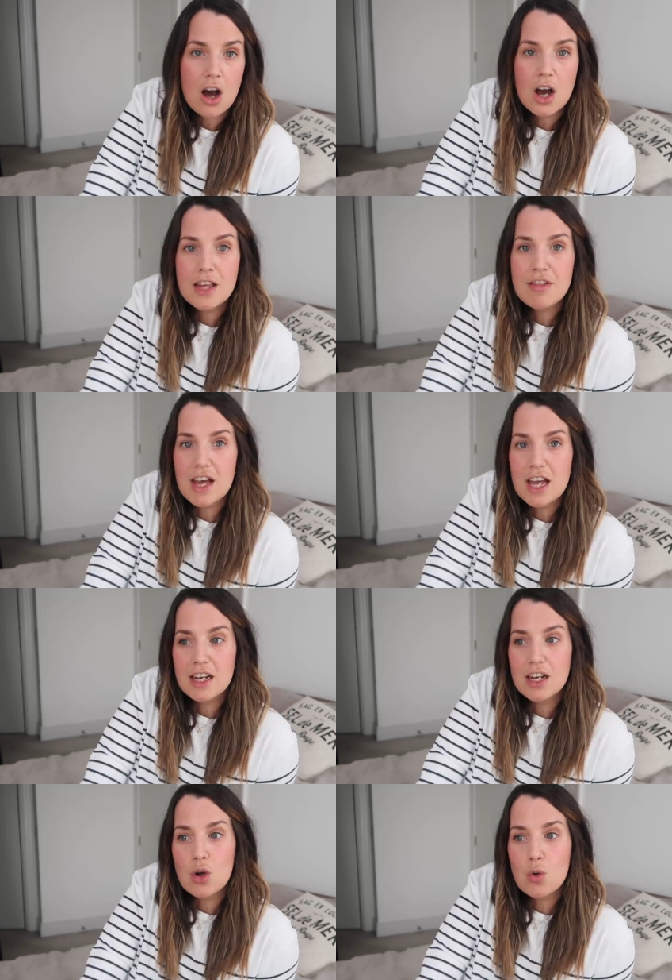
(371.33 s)
I
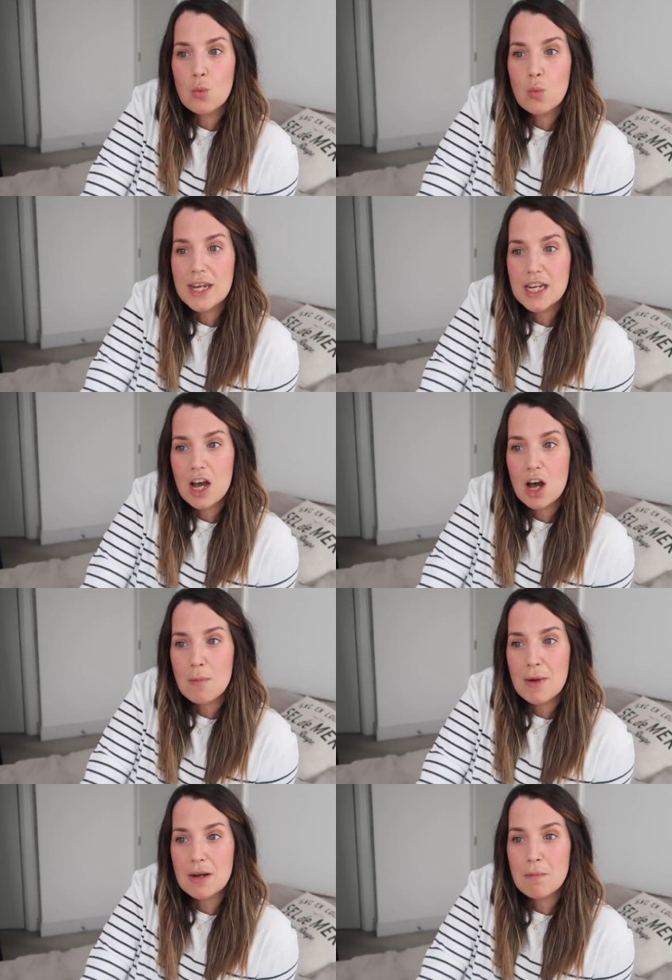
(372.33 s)
then wake
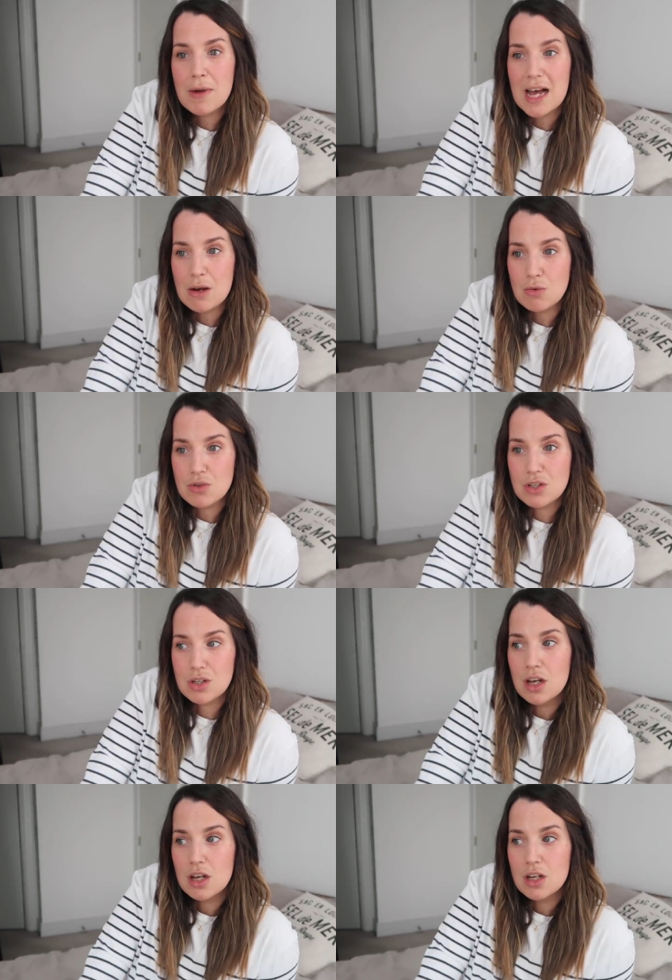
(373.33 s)
up at
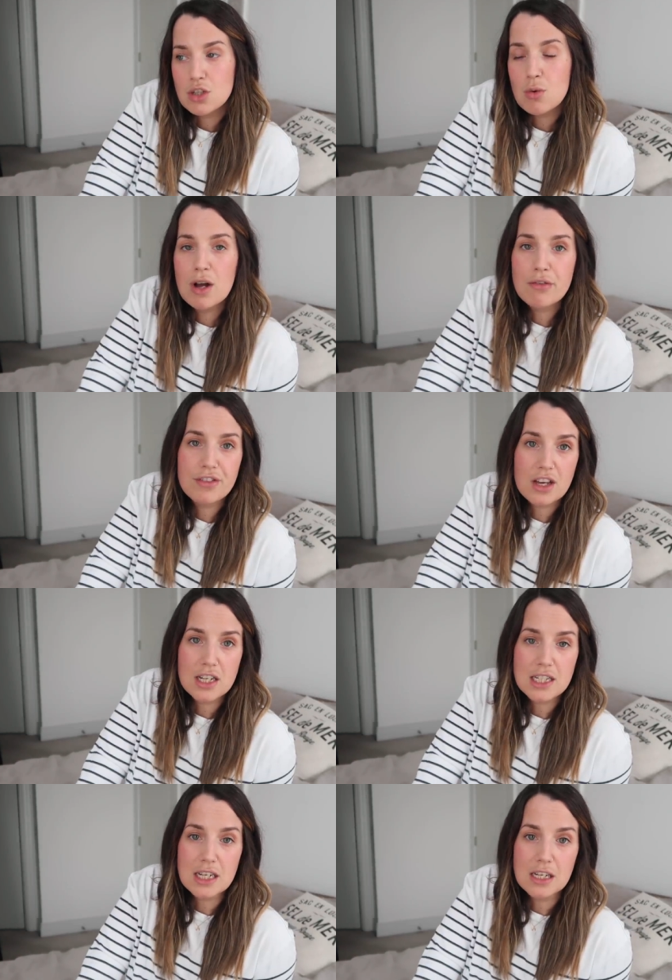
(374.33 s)
about
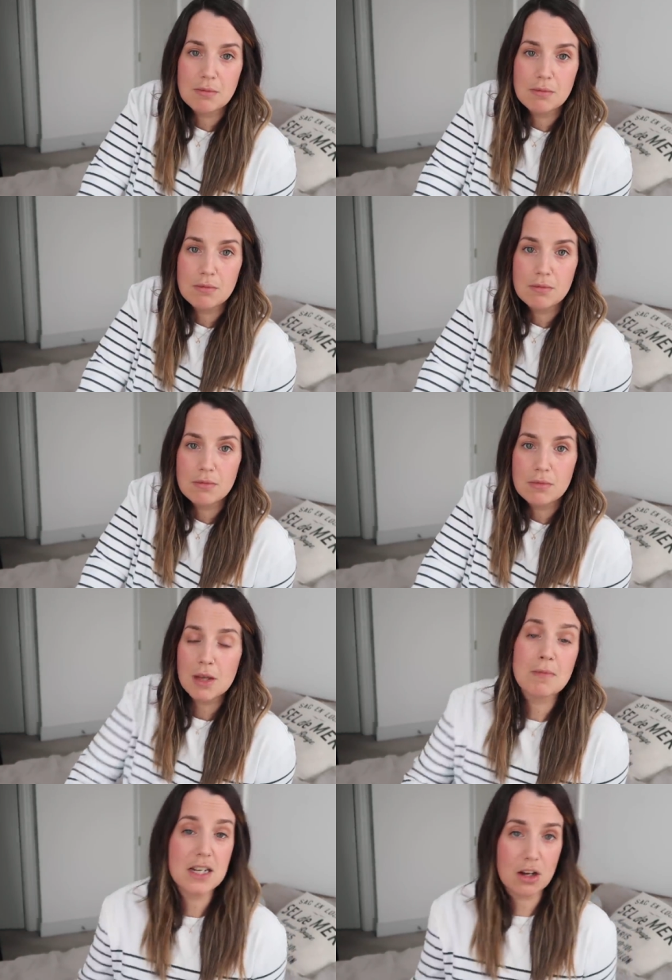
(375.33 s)
12:30,
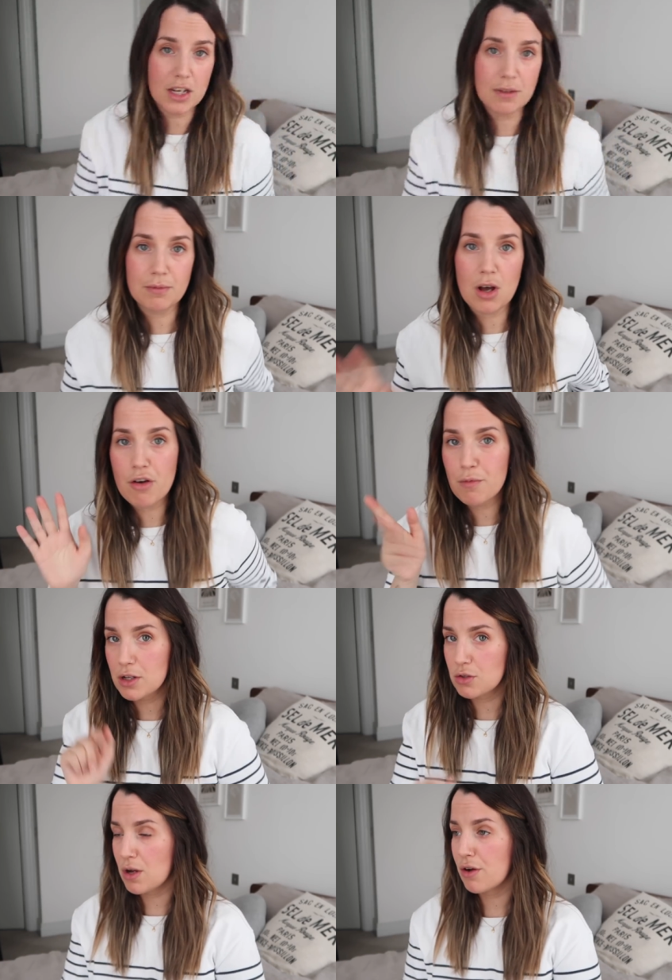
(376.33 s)
like midnight,
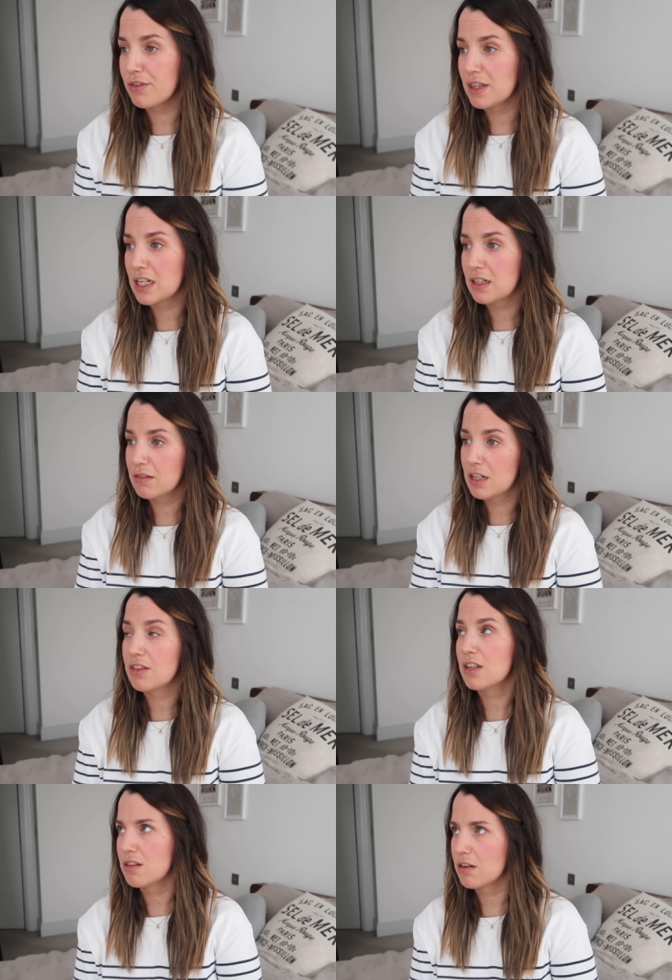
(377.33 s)
12:30
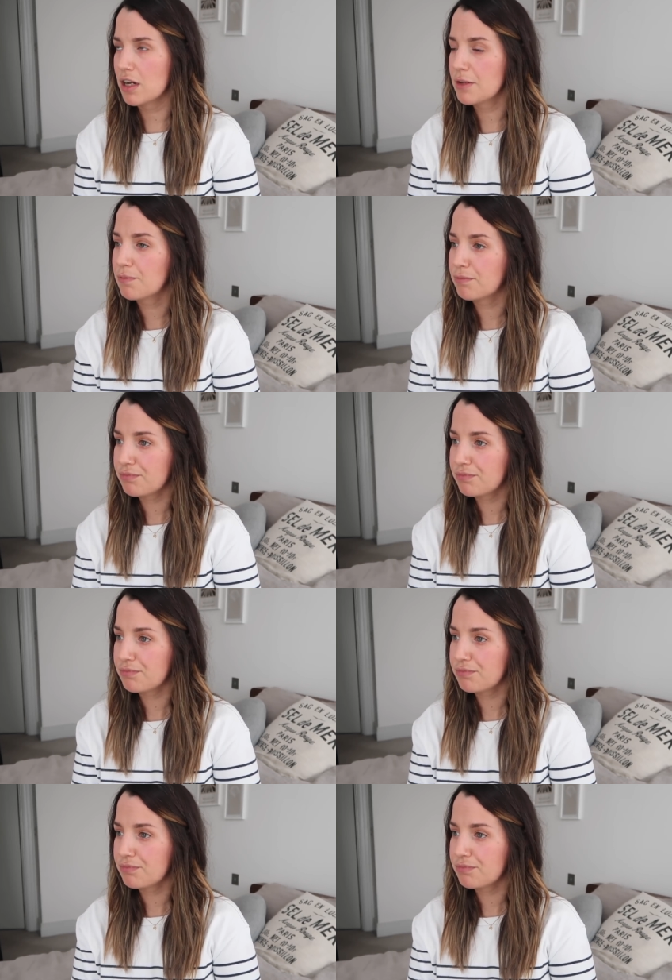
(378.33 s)
in the night,